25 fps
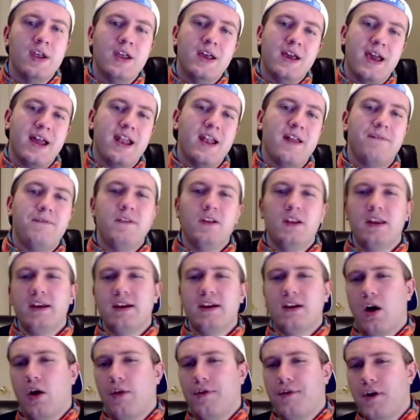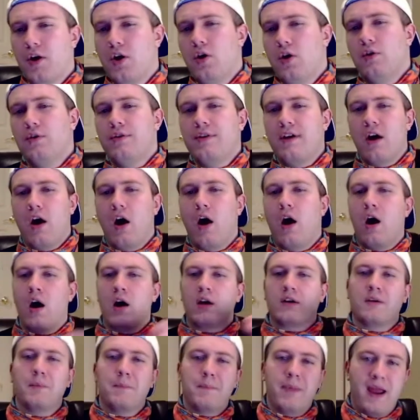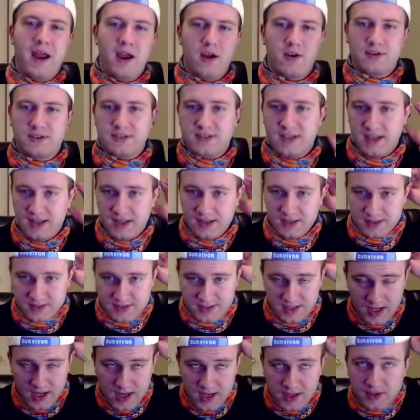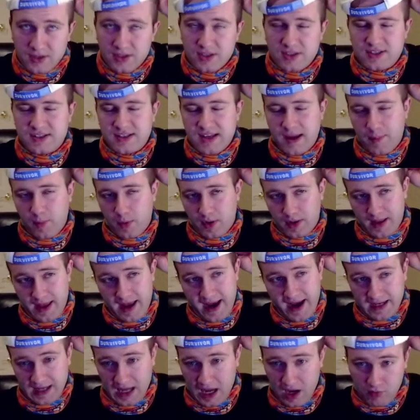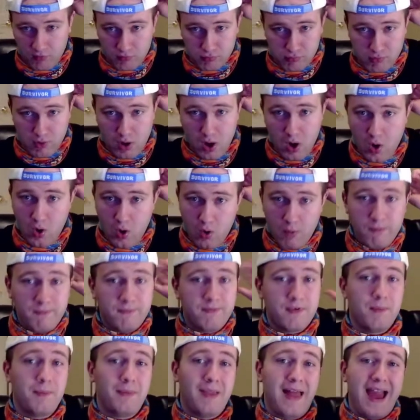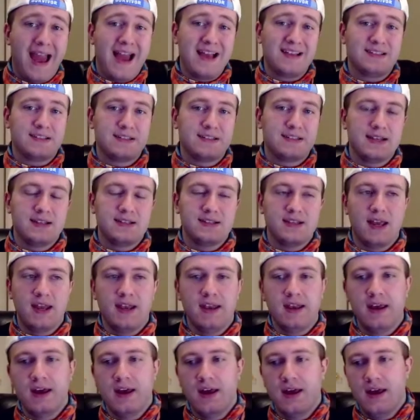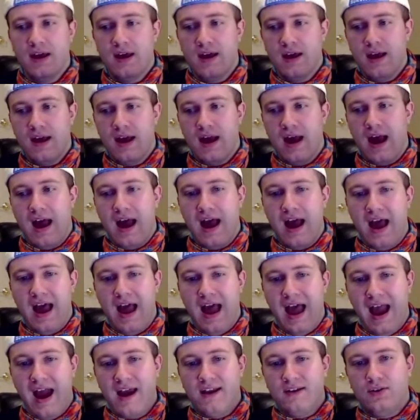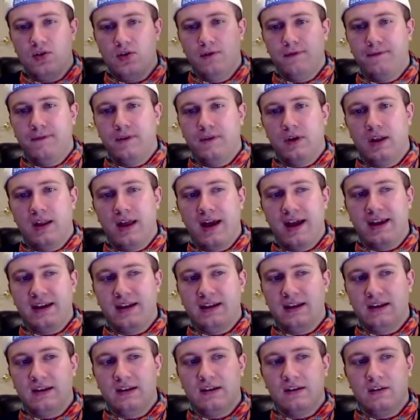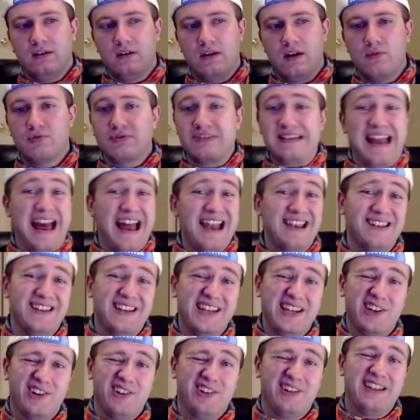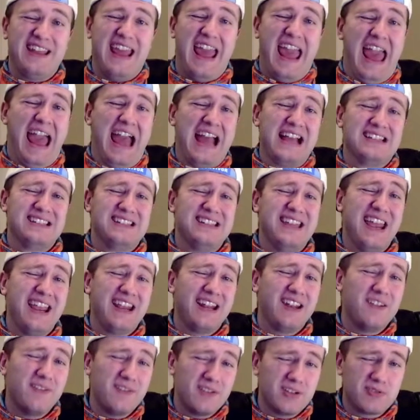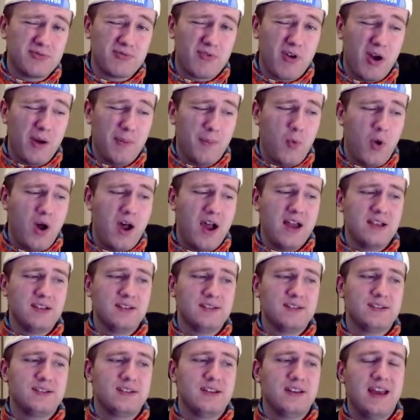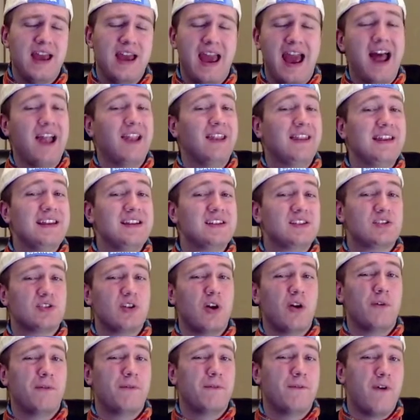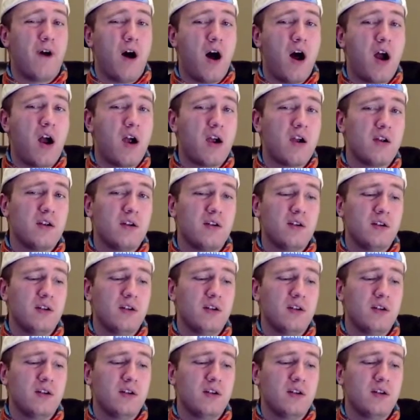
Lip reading: And I feel like although there are comparisons to someone like a Rome from last season, I do feel like it was not nearly as negative as Rome was, at least so far.